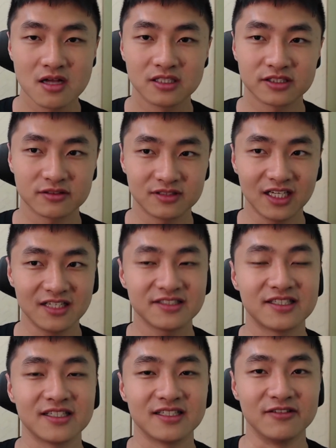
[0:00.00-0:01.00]
So that is
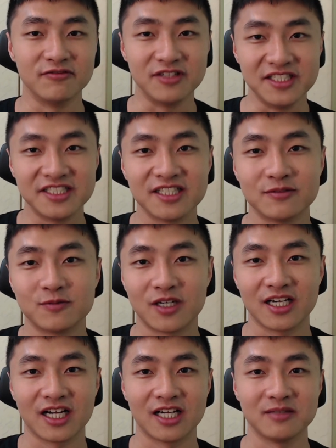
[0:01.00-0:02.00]
the reason
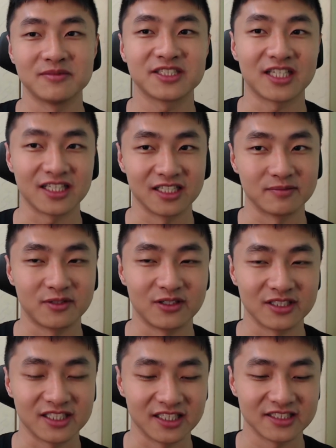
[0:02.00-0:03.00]
why I am starting a
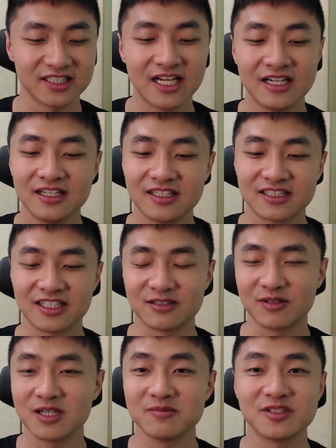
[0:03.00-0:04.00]
podcast. Now,
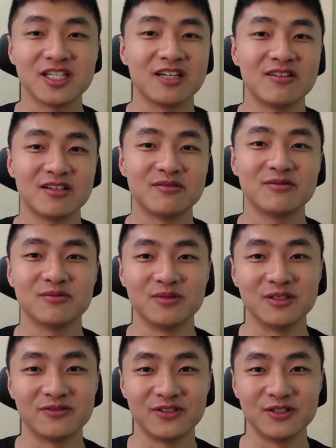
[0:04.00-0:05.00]
what I'm sharing
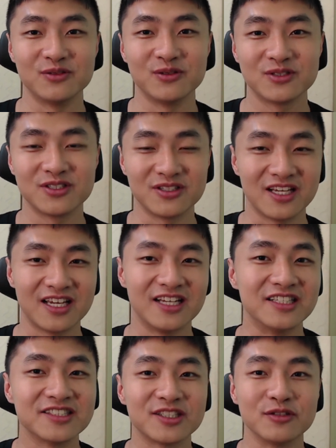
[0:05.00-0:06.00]
with you today
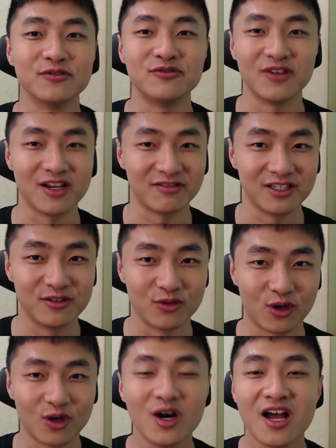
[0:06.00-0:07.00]
is still very
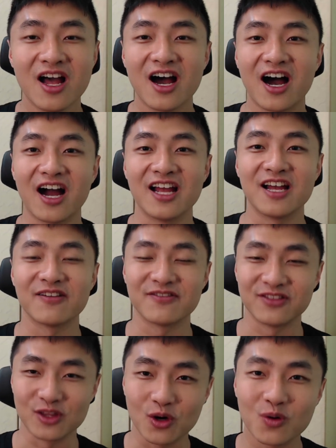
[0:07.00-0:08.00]
raw. I have
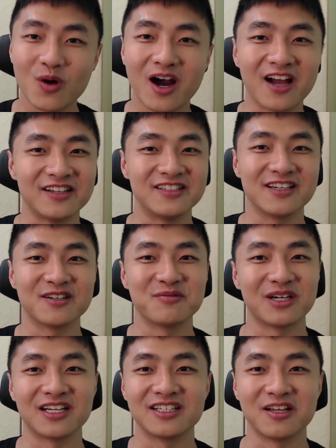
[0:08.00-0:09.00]
no idea
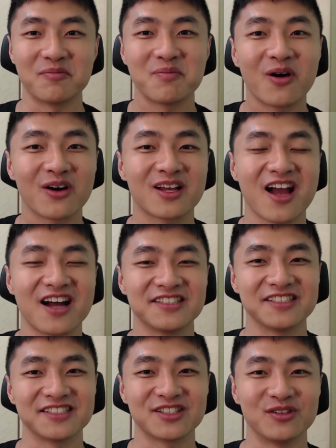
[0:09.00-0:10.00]
whether the podcast
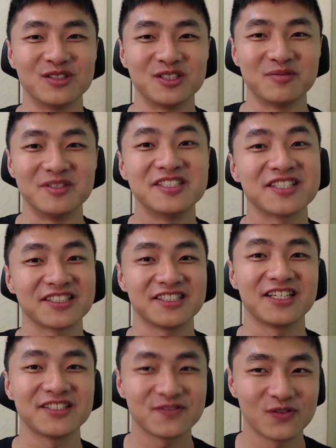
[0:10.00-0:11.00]
is going to be
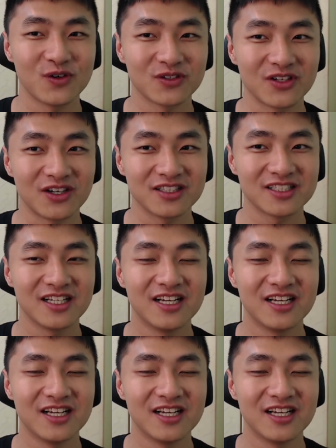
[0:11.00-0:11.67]
successful or not.